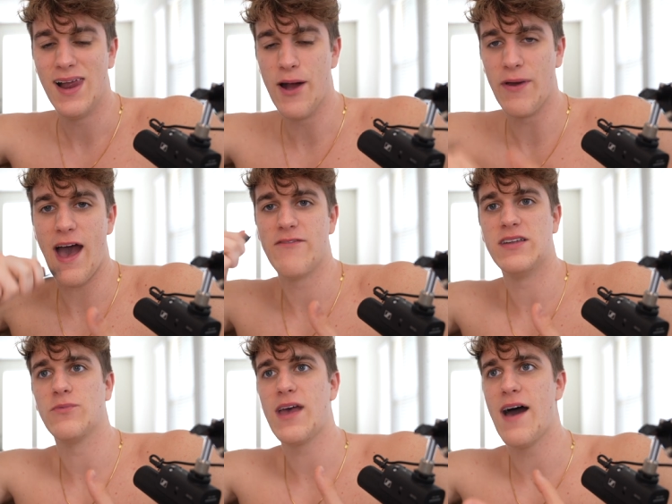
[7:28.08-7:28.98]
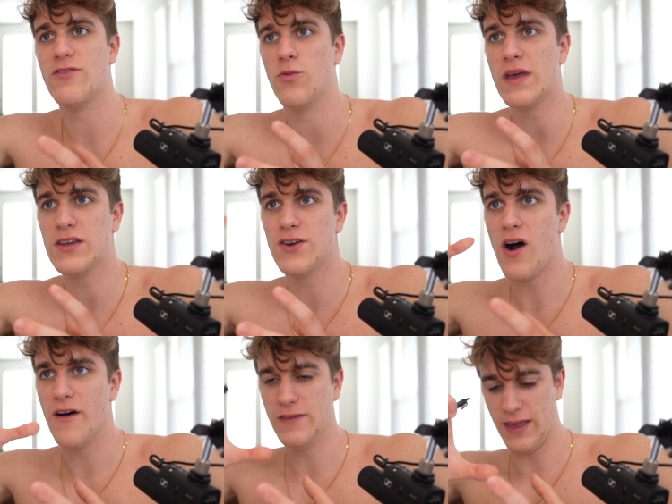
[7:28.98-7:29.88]
And we haven't weaned
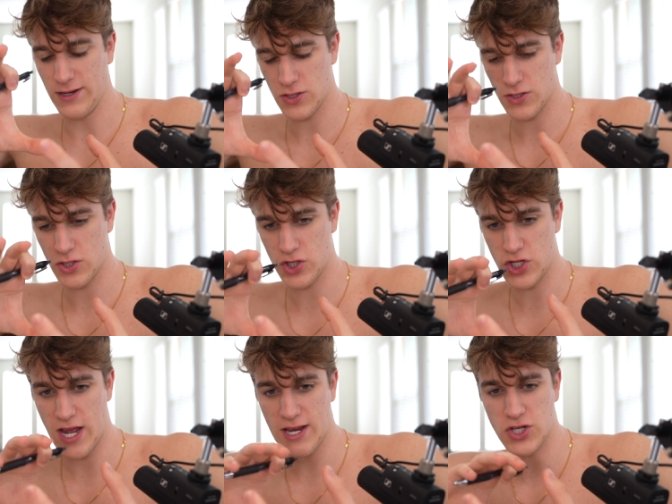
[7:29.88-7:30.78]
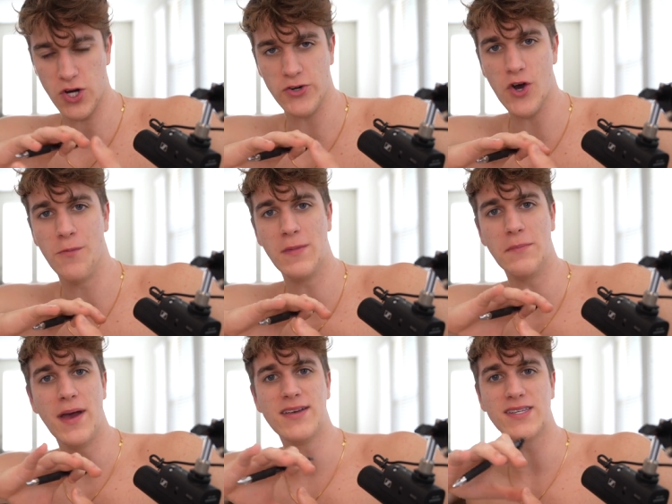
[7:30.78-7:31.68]
off and like changed our dopamine
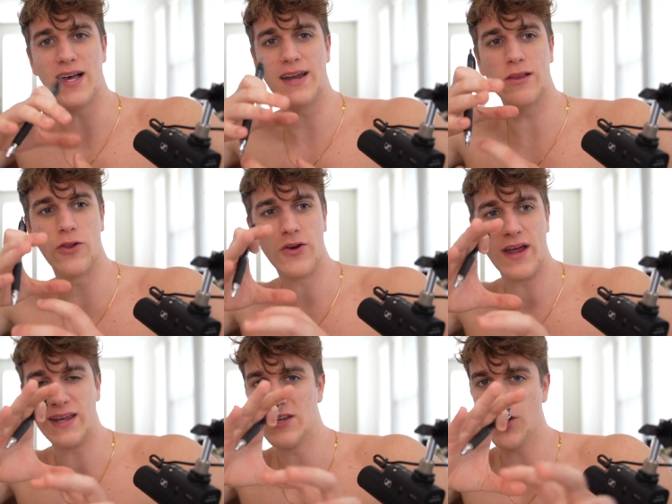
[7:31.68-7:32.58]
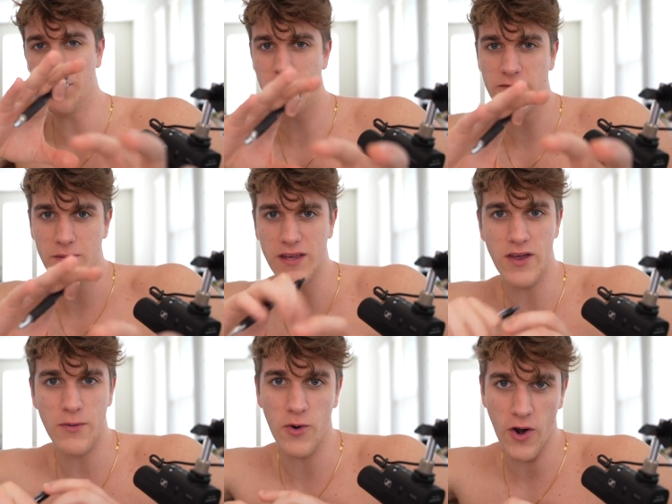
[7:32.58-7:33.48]
baseline and learned how to get dopamine from the
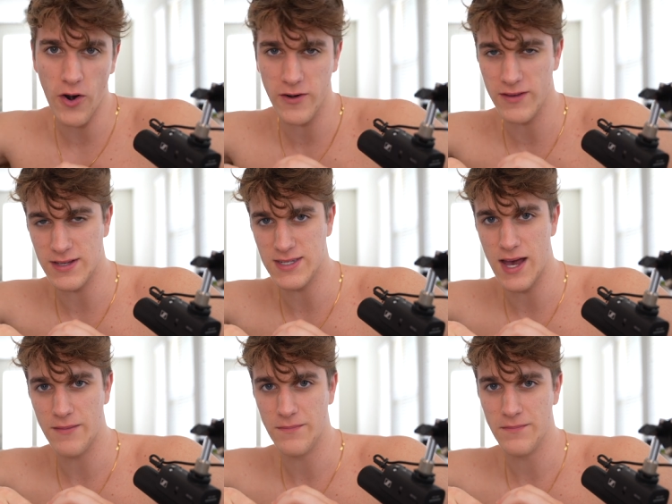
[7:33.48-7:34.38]
other more harder things yet.